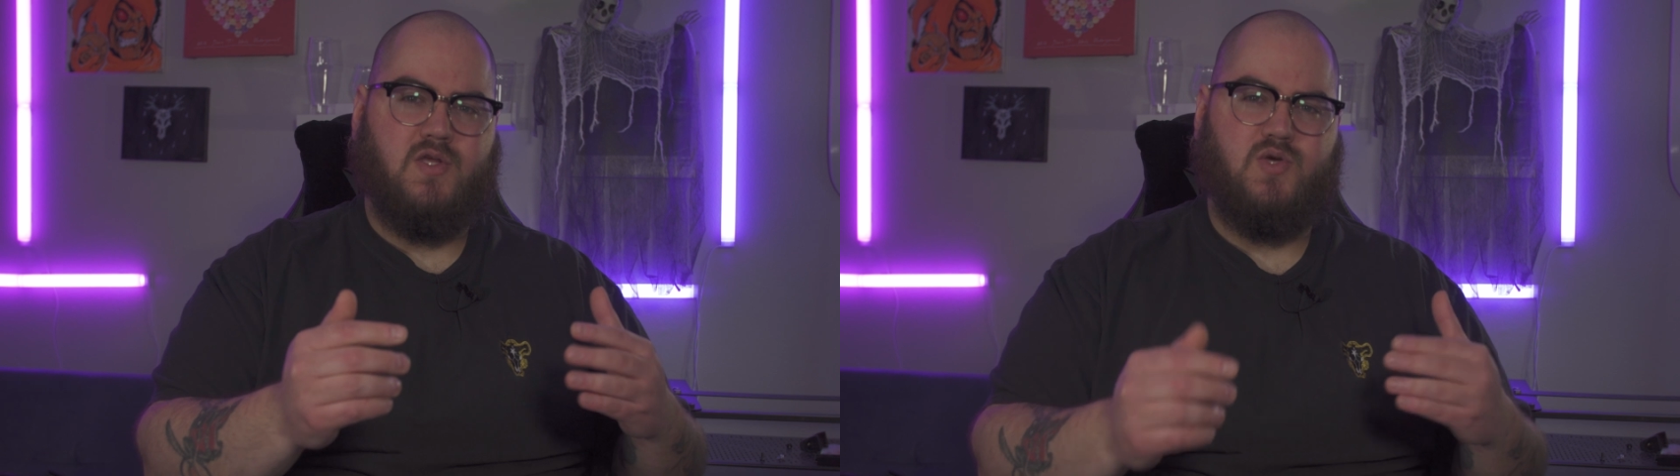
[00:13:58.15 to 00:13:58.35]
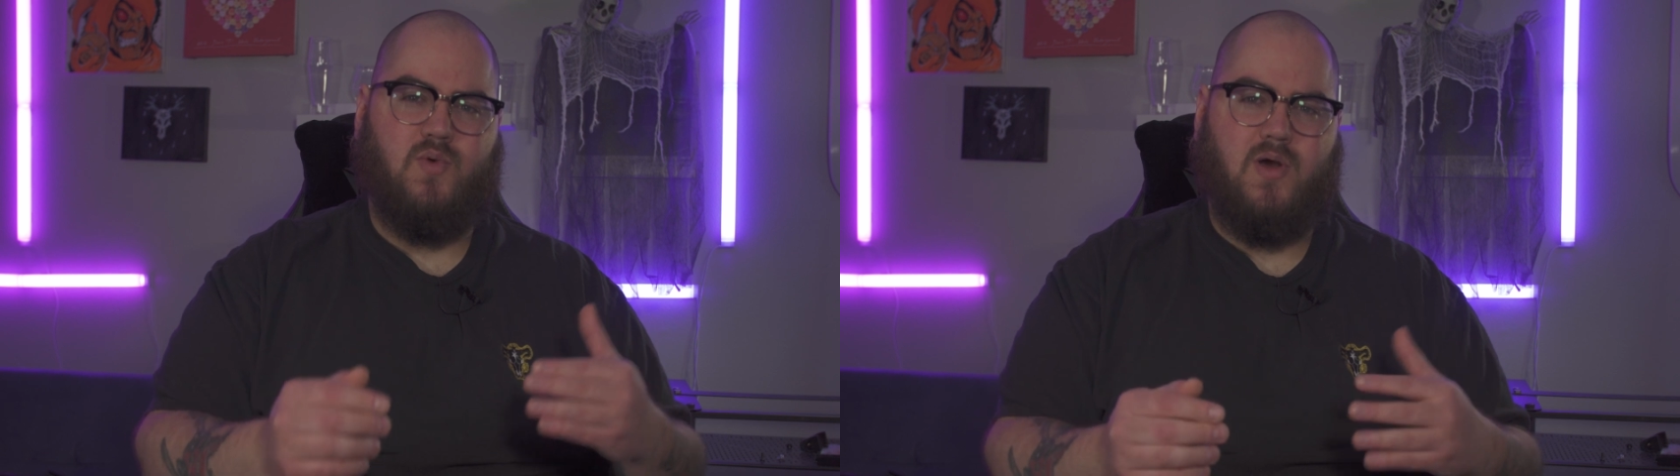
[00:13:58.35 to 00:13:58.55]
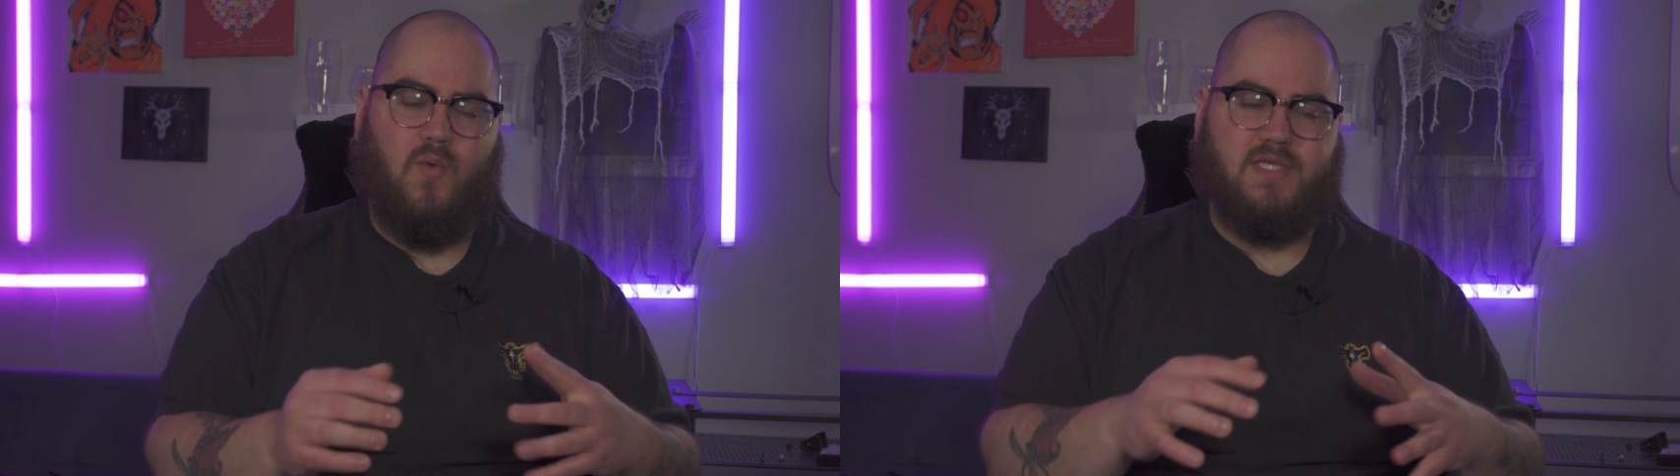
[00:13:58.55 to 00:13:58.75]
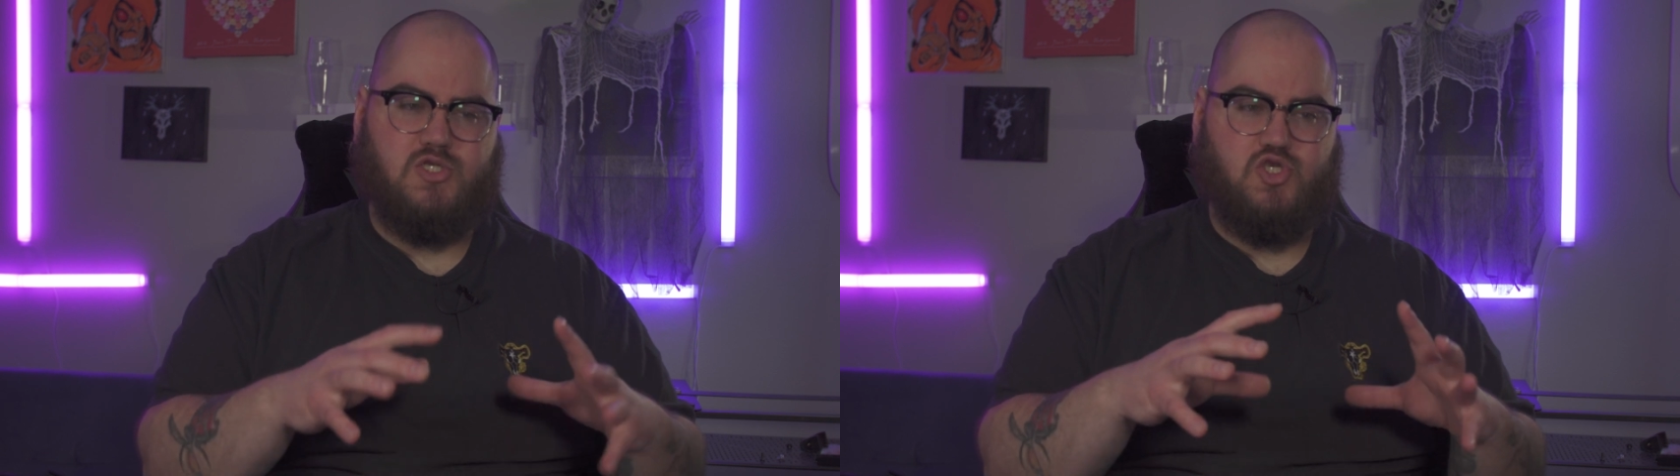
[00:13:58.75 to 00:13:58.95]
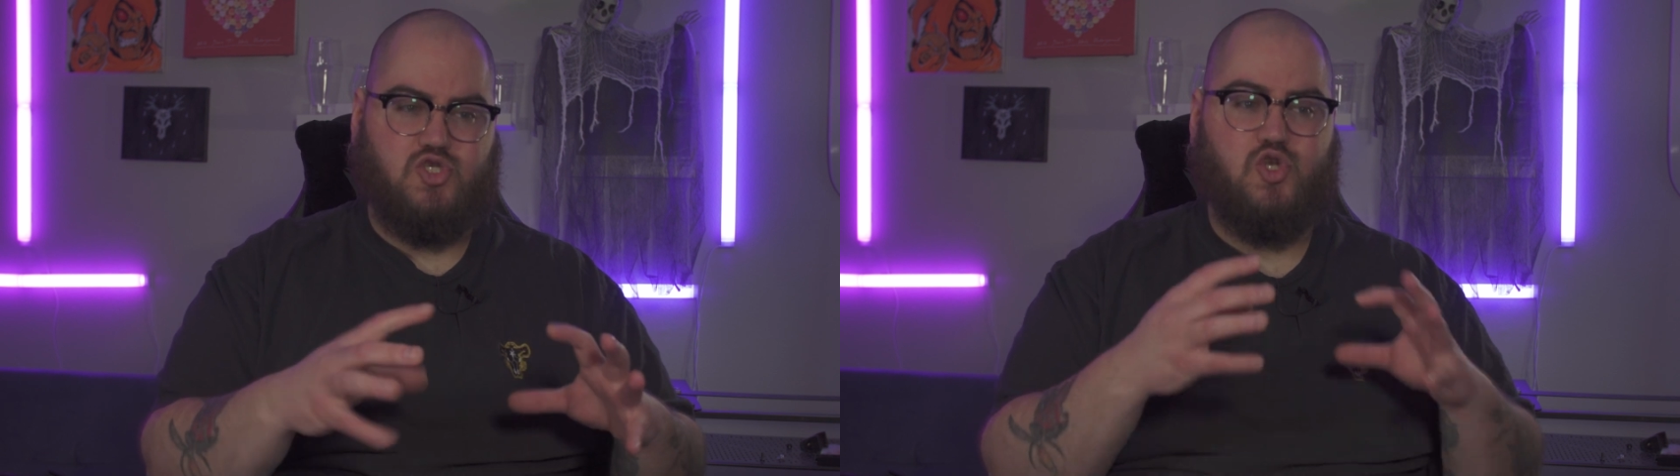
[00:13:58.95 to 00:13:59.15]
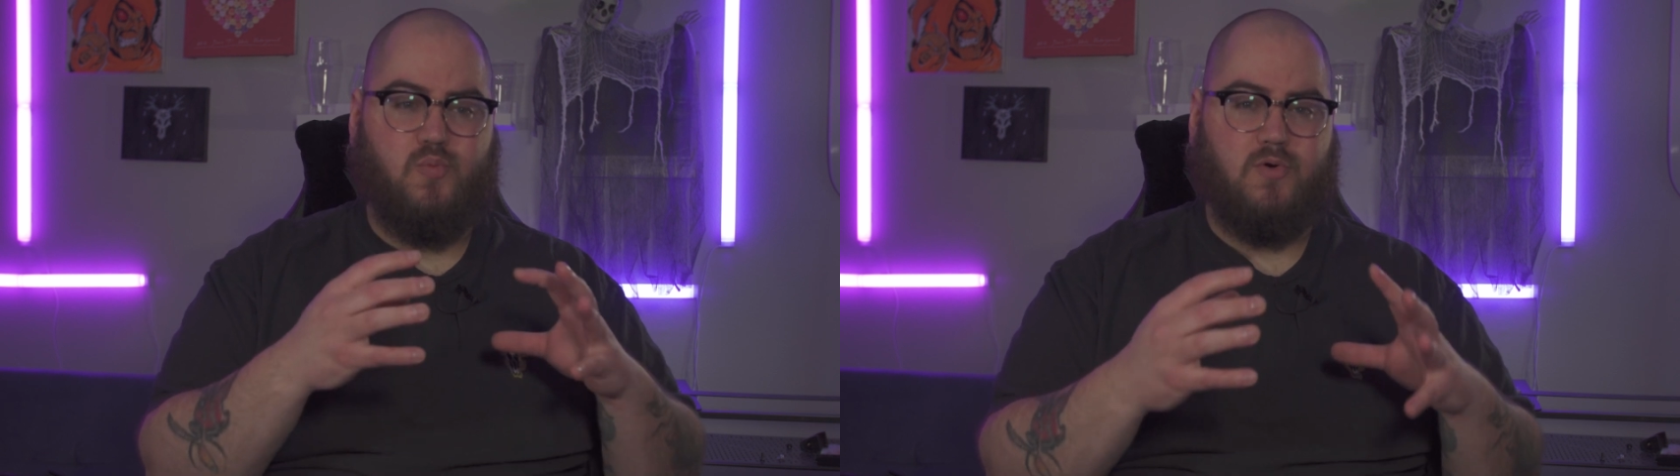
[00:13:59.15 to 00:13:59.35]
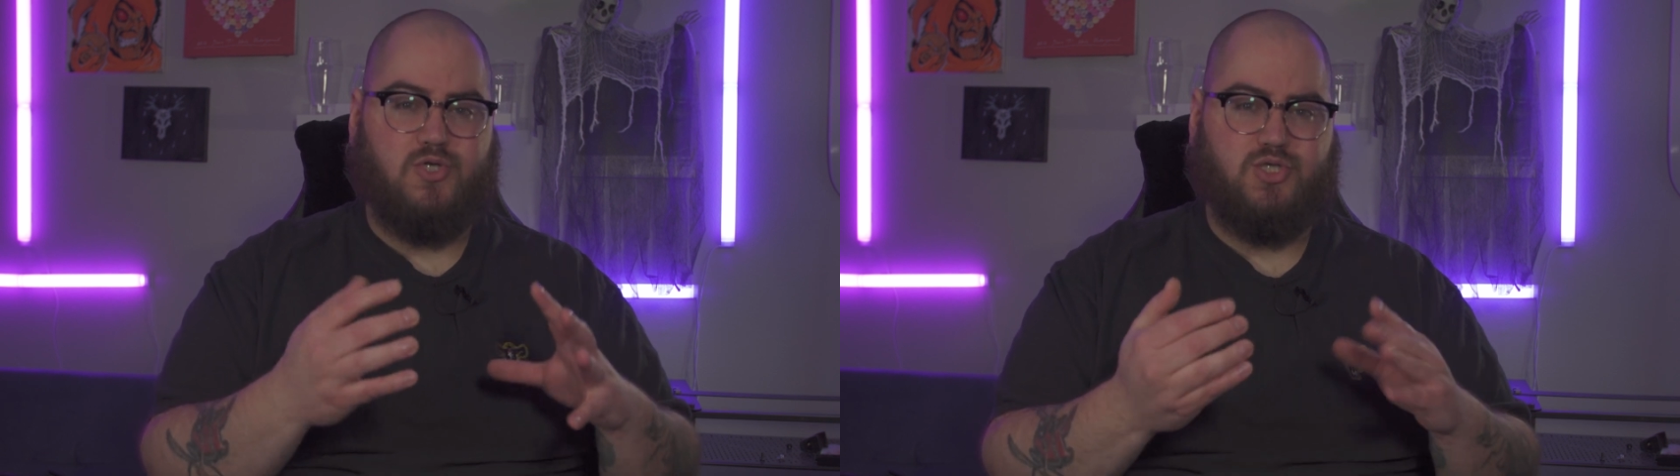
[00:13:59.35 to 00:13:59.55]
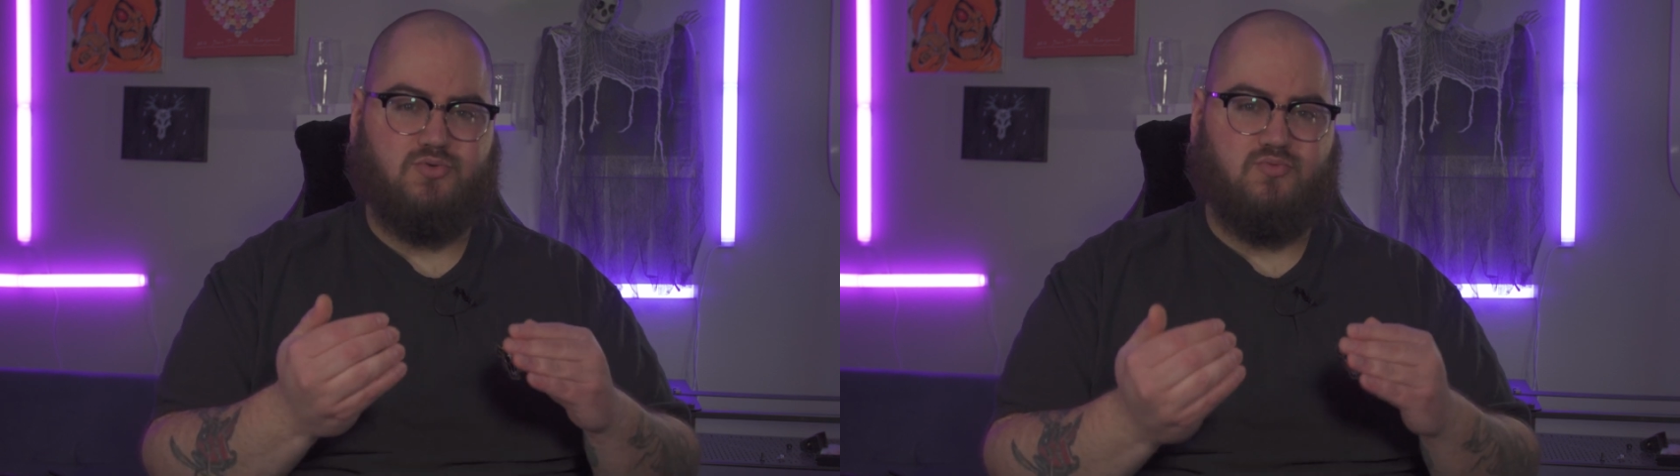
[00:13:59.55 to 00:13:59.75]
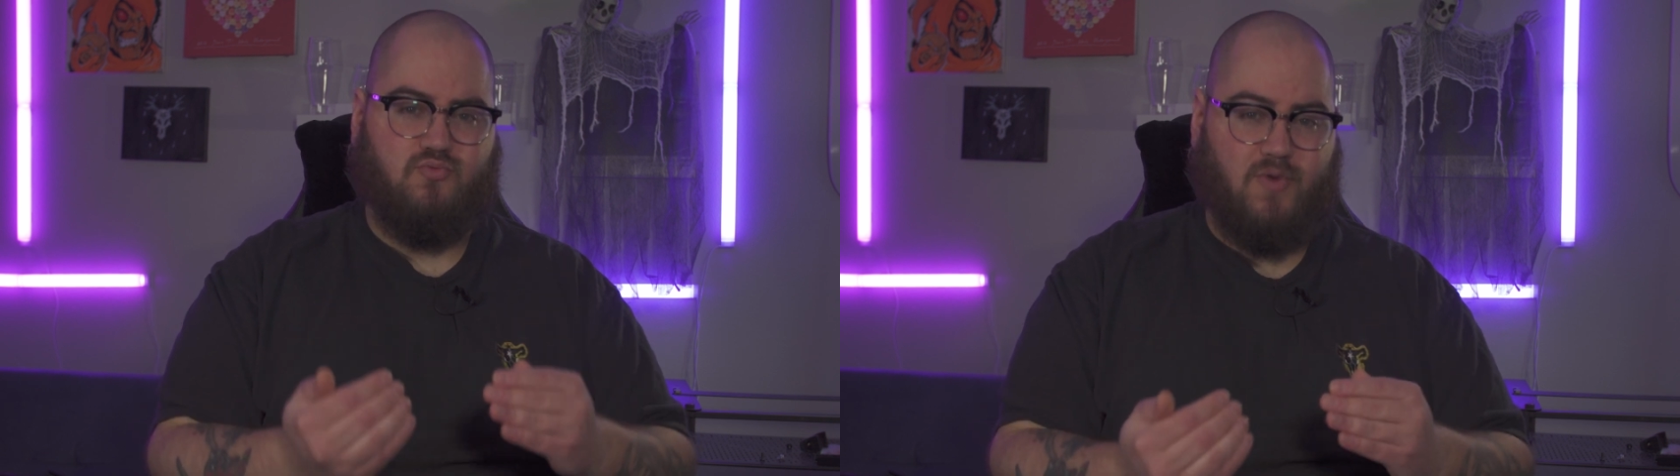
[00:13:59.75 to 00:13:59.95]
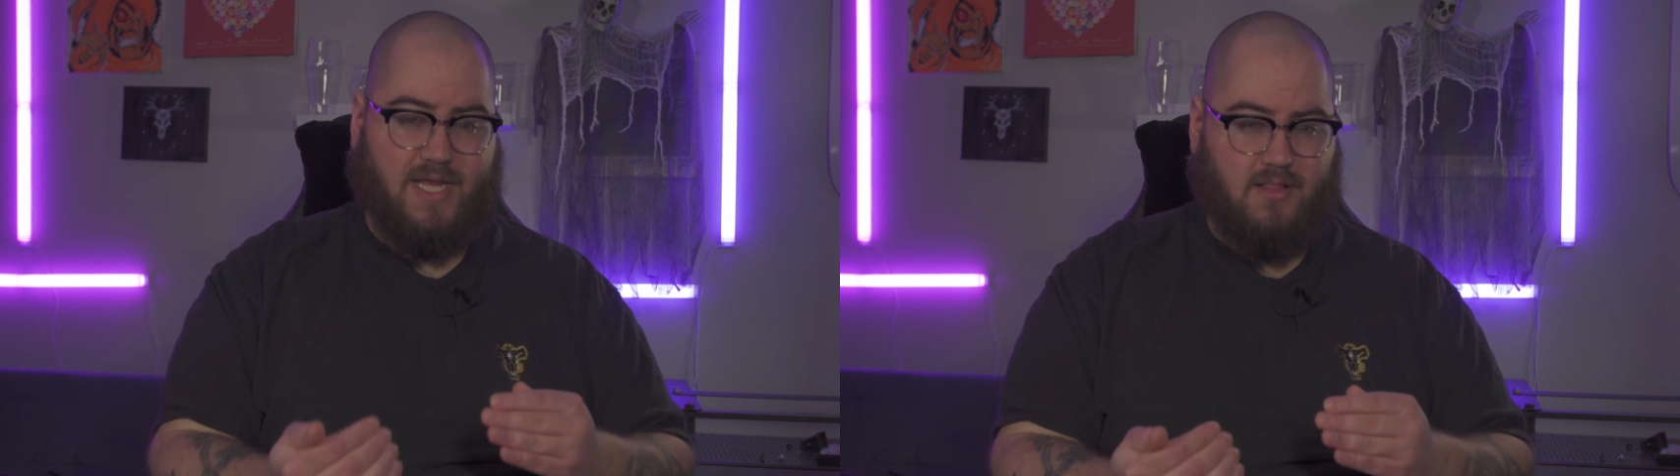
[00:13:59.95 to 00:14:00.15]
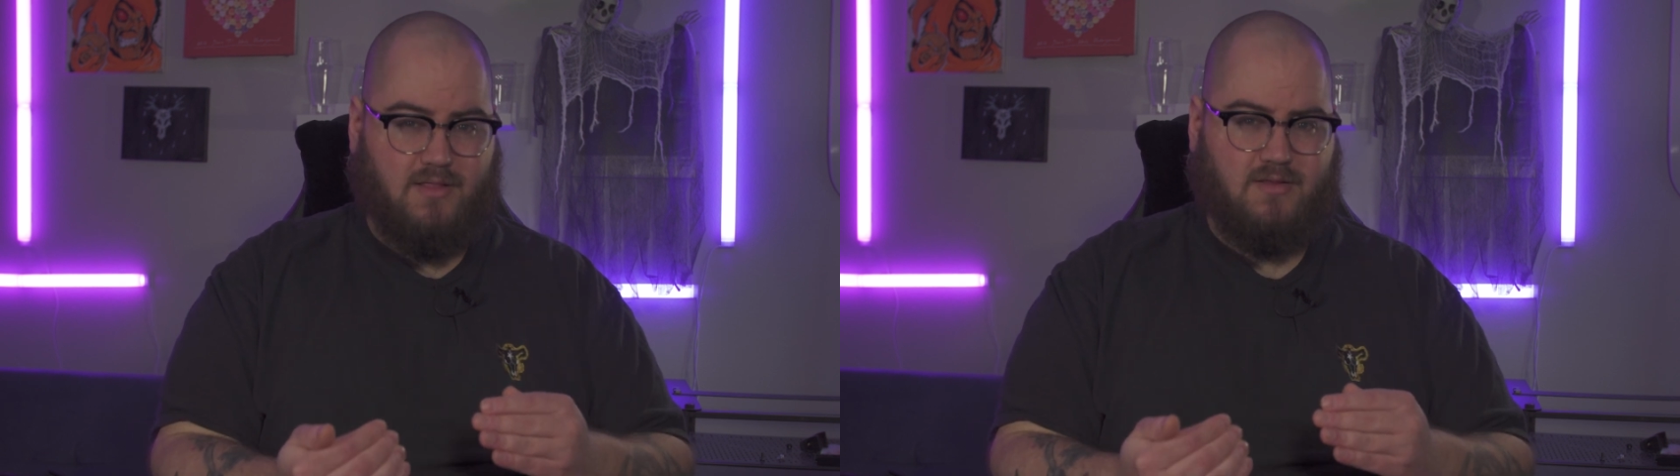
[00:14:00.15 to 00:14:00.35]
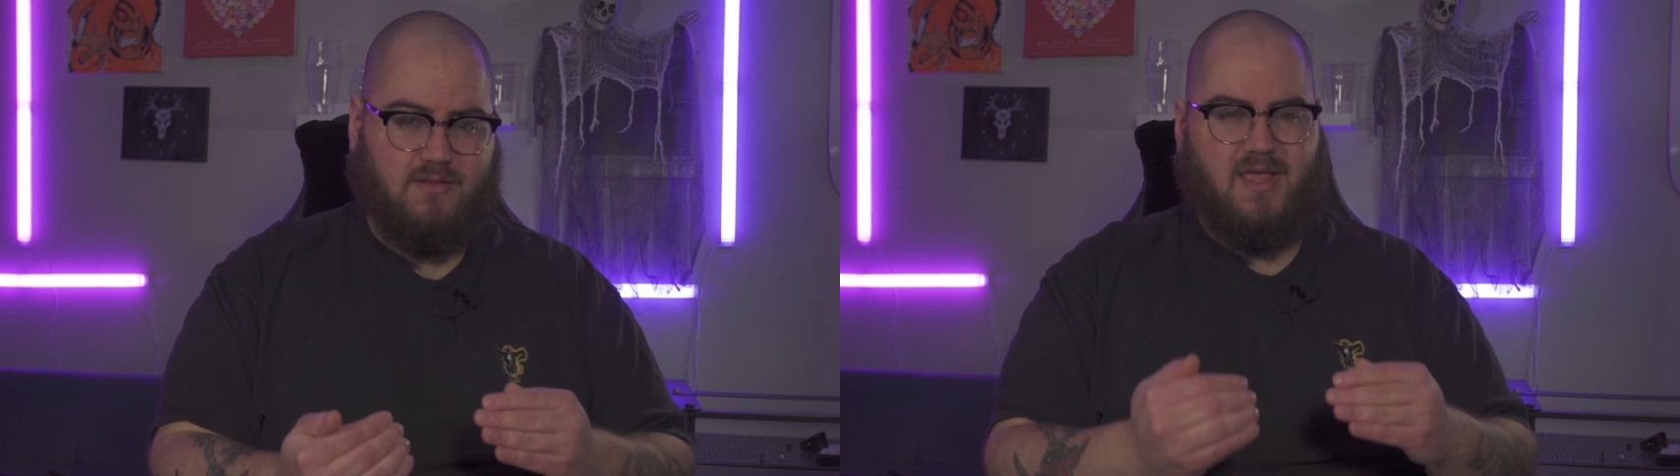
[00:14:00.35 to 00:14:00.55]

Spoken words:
to where it wasn't super shrill,